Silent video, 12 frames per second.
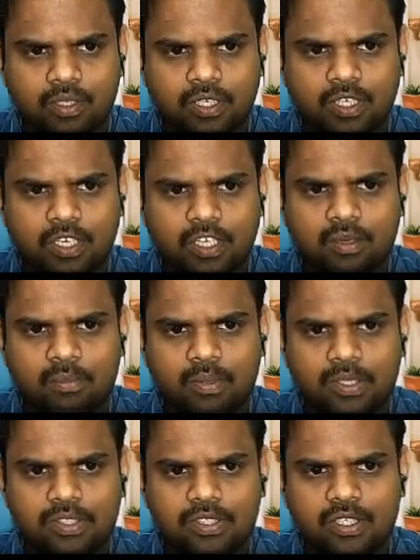critical
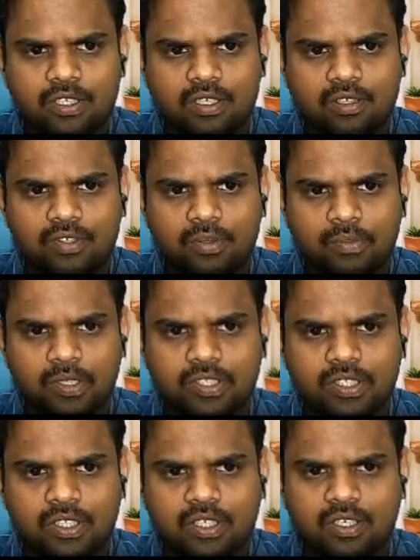pressure of the
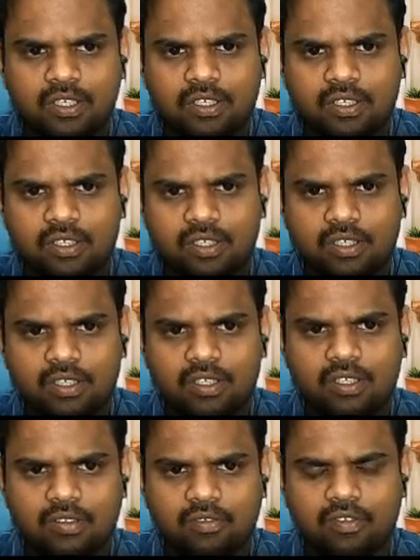mixture
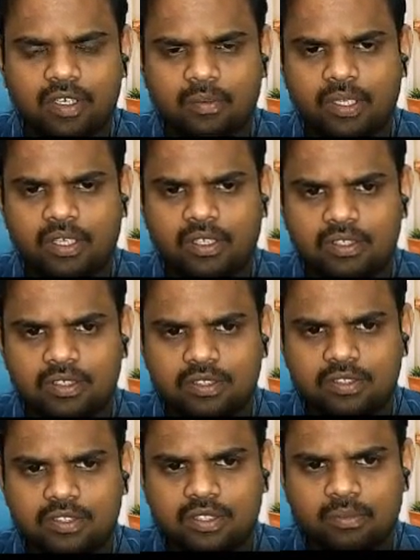will be
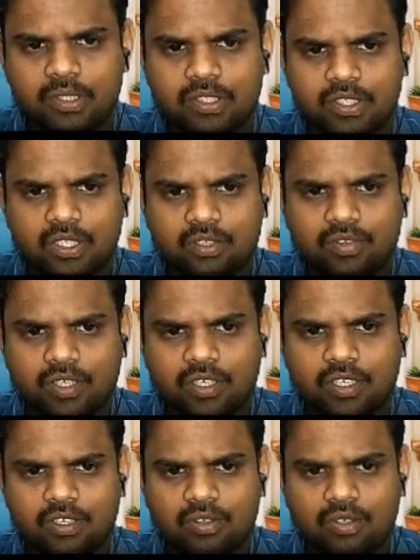summation of I
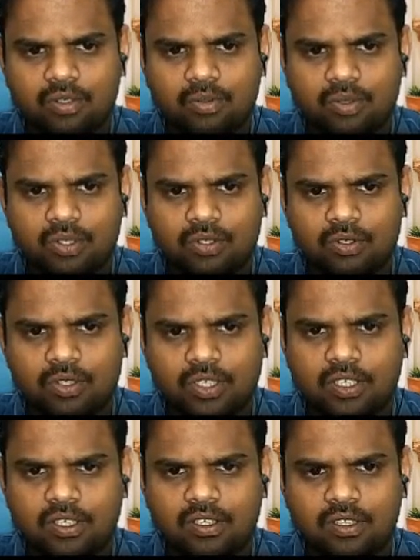equal to 1 to
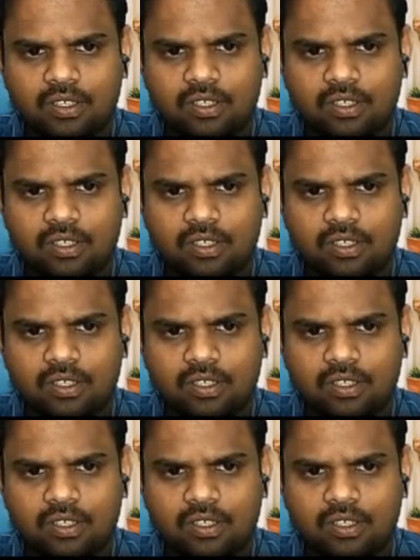n